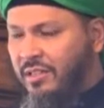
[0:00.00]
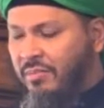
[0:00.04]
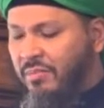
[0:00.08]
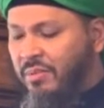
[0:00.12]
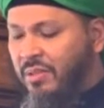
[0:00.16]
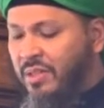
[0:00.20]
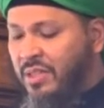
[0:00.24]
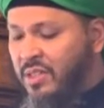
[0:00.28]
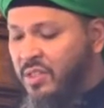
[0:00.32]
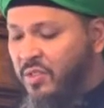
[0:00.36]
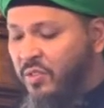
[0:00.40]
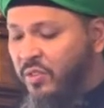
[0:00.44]

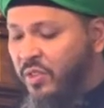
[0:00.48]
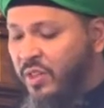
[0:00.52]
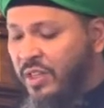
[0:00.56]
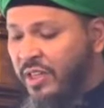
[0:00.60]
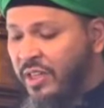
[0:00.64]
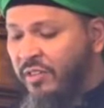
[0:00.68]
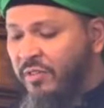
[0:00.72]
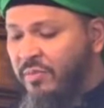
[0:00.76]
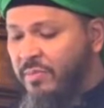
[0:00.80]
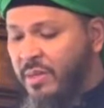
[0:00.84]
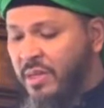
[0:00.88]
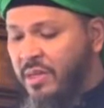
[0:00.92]
Please
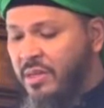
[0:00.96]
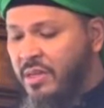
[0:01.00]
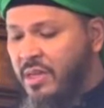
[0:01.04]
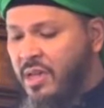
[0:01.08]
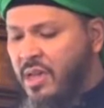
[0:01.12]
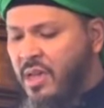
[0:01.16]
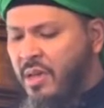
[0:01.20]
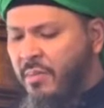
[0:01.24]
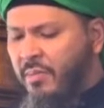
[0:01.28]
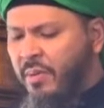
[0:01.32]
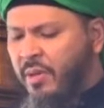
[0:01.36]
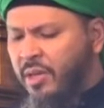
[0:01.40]
forgive me.
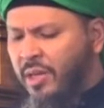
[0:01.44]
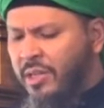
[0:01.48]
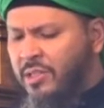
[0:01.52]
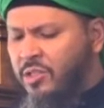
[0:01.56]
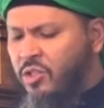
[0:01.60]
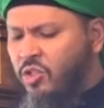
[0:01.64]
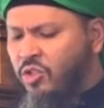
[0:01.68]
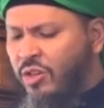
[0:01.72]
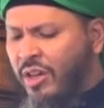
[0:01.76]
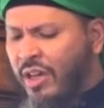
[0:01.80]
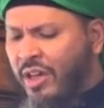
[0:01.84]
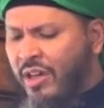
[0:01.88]

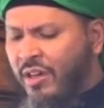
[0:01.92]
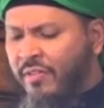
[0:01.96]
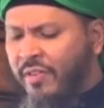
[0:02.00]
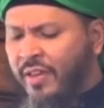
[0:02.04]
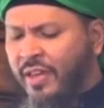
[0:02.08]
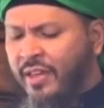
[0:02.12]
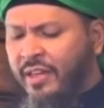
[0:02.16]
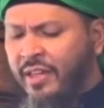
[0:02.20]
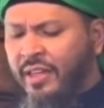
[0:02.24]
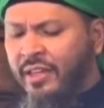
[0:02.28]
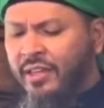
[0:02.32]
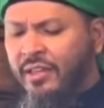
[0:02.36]
Because Shaykh
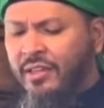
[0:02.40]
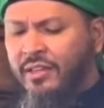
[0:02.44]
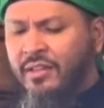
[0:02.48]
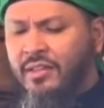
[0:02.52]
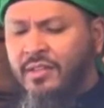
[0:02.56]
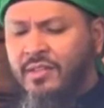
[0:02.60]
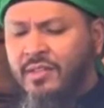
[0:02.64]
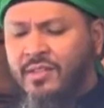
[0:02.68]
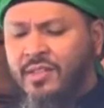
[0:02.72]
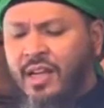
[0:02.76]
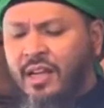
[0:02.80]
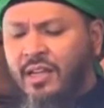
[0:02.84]
Effendi,
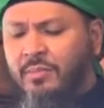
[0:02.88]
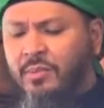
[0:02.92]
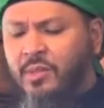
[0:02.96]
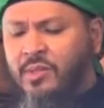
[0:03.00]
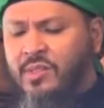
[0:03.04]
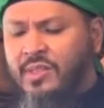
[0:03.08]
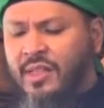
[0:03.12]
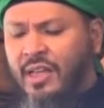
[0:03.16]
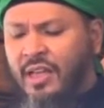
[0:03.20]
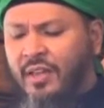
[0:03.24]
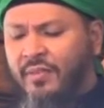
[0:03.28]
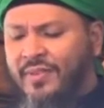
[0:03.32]
Sahib
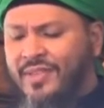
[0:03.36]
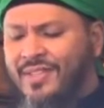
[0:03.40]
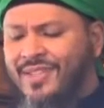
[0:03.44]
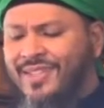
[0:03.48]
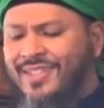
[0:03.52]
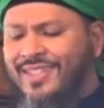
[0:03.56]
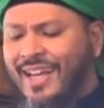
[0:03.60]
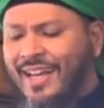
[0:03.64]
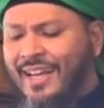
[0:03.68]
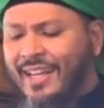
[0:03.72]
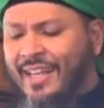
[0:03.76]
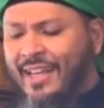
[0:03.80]
al-Saif, is
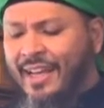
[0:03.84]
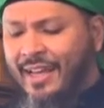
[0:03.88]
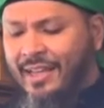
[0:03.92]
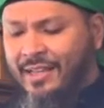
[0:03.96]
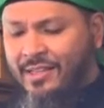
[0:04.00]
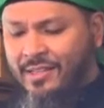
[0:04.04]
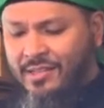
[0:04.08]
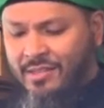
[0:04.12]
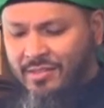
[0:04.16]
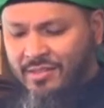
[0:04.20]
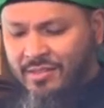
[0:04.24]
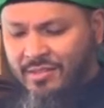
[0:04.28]
telling
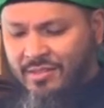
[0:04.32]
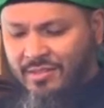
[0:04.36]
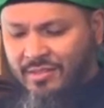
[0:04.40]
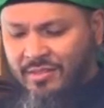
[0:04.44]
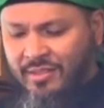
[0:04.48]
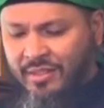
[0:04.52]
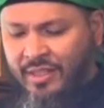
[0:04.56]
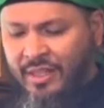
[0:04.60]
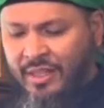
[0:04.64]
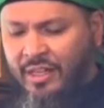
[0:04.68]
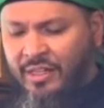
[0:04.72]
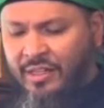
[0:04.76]
us
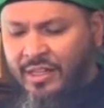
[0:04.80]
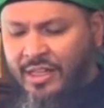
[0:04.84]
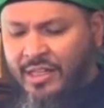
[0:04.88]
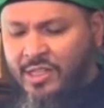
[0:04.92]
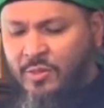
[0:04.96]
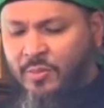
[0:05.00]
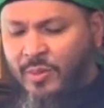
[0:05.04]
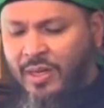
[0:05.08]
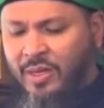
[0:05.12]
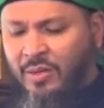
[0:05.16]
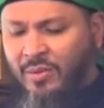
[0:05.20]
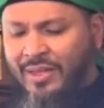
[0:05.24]
that Allah
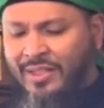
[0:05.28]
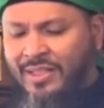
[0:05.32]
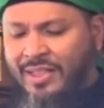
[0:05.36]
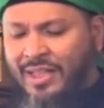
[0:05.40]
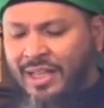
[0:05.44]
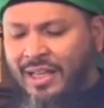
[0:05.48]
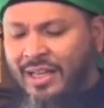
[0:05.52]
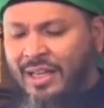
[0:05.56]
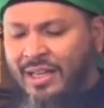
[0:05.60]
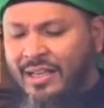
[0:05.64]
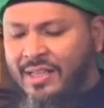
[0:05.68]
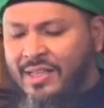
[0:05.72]
subhanahu wa
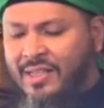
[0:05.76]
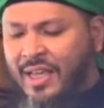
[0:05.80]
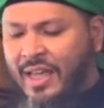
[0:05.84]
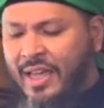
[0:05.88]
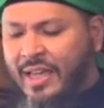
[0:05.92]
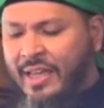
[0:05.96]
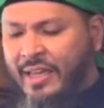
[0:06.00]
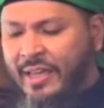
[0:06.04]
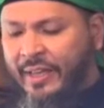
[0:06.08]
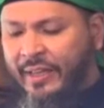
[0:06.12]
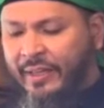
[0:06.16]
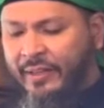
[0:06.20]
ta'ala is
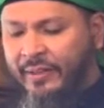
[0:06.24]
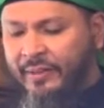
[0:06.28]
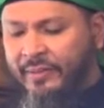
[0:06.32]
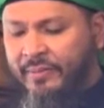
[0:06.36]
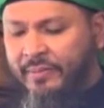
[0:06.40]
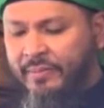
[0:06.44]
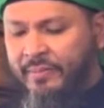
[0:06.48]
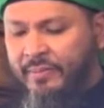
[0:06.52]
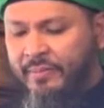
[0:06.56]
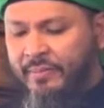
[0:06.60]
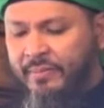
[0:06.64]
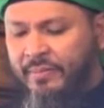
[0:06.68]
saying,
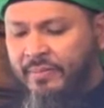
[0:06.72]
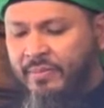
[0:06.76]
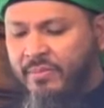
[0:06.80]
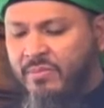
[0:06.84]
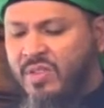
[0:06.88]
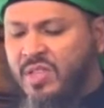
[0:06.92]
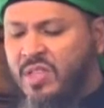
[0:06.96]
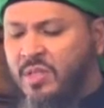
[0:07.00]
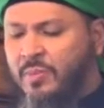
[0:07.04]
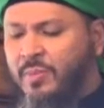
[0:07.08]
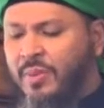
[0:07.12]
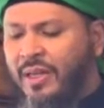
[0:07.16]

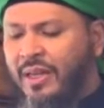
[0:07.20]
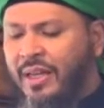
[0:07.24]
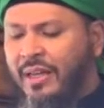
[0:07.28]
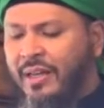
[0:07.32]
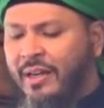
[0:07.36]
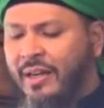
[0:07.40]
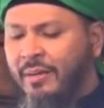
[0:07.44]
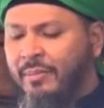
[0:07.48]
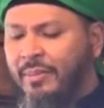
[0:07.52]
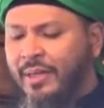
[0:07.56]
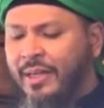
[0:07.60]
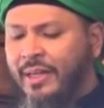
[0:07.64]

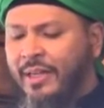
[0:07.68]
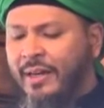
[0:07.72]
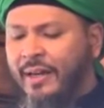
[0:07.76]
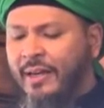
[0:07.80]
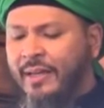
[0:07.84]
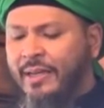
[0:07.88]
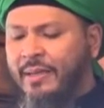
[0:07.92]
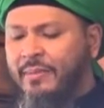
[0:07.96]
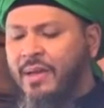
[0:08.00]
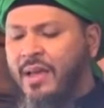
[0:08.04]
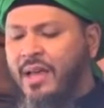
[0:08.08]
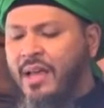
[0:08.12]
Bismillah ar-Rahman
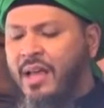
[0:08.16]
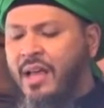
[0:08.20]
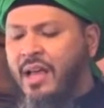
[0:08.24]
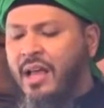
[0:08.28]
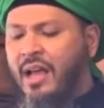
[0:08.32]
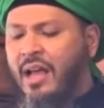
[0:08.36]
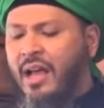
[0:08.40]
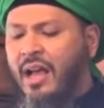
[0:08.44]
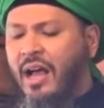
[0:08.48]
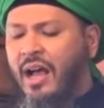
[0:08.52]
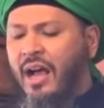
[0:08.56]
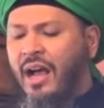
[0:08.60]
ar-Rahim,
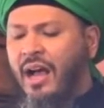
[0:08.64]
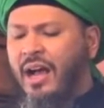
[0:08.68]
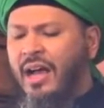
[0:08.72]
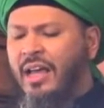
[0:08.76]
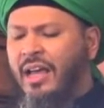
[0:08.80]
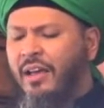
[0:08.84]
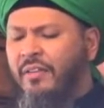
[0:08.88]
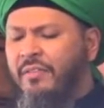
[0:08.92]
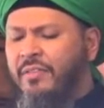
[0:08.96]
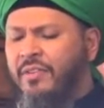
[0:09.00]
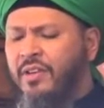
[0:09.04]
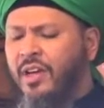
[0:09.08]
I
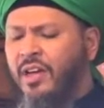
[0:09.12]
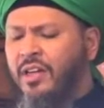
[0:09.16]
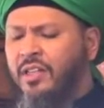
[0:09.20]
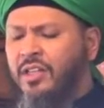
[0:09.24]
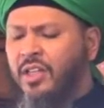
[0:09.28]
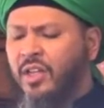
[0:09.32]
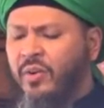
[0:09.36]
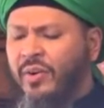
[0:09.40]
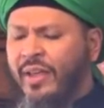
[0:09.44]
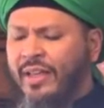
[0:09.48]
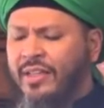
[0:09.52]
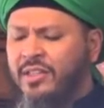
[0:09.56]
have
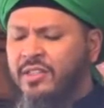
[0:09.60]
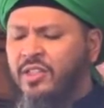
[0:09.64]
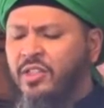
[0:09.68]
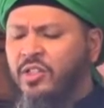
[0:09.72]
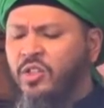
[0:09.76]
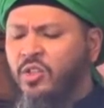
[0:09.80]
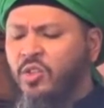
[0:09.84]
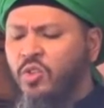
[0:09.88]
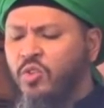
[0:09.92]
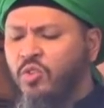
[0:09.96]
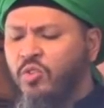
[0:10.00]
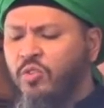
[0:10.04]
not
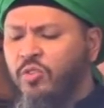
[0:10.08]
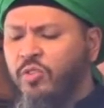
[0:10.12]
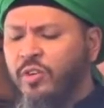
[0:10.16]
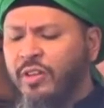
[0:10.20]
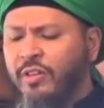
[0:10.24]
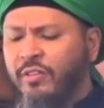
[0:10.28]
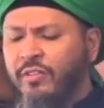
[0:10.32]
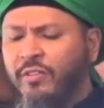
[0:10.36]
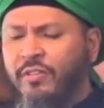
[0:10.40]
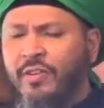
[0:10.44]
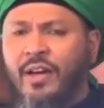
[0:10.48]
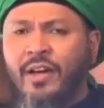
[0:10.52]
created you for
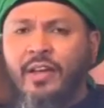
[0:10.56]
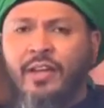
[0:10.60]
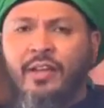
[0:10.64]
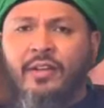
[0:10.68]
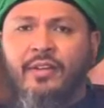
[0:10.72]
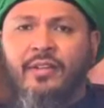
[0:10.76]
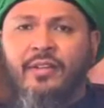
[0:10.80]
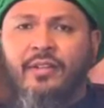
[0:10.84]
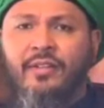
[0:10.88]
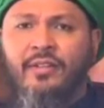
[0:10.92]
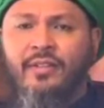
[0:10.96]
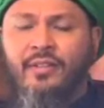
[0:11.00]
the
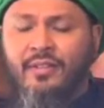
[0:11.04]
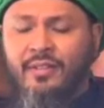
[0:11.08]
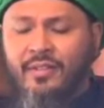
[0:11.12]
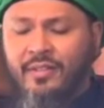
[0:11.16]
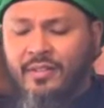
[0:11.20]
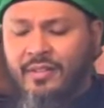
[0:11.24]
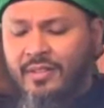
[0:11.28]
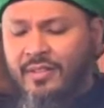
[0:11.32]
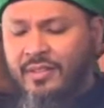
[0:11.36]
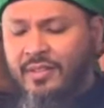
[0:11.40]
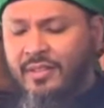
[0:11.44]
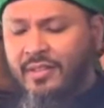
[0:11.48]
fire.
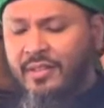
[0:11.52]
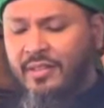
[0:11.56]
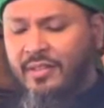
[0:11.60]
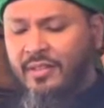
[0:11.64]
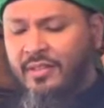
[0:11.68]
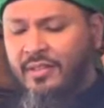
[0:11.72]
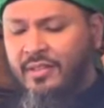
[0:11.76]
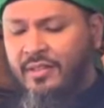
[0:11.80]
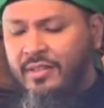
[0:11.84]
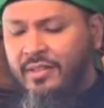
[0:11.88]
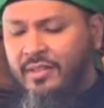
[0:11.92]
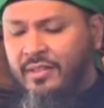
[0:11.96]

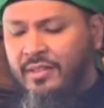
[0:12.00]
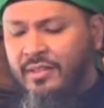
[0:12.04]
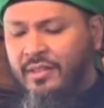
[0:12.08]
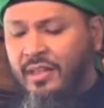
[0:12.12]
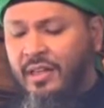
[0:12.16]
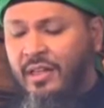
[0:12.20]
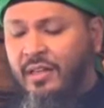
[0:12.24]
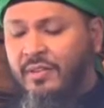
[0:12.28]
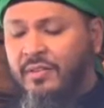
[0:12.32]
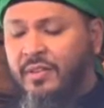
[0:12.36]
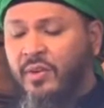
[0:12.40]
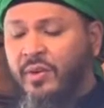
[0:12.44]

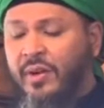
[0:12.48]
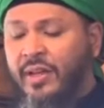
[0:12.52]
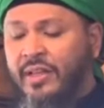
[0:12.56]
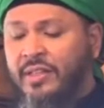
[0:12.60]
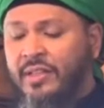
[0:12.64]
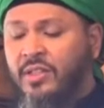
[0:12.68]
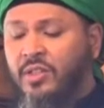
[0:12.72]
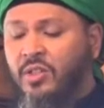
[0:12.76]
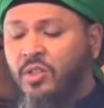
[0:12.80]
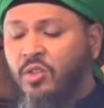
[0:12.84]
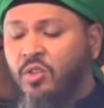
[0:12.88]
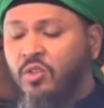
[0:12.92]
I have
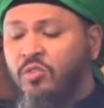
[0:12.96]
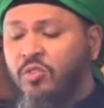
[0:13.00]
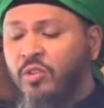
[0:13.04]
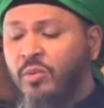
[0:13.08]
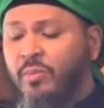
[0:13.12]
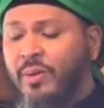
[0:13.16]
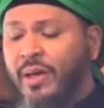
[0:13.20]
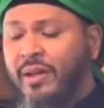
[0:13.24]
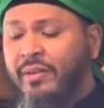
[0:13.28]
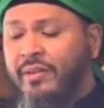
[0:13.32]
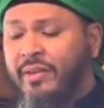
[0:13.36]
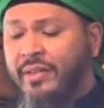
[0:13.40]
created you for
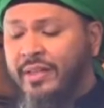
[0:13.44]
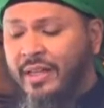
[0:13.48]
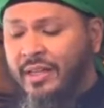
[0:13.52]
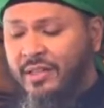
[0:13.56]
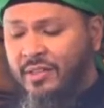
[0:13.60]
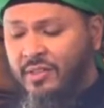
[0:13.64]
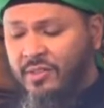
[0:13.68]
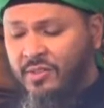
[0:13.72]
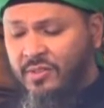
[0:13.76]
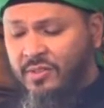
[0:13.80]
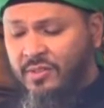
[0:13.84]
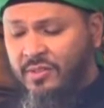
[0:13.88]

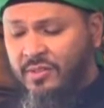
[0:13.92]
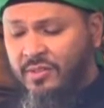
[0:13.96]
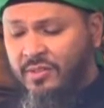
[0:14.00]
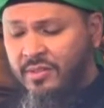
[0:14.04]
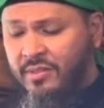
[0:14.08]
paradise.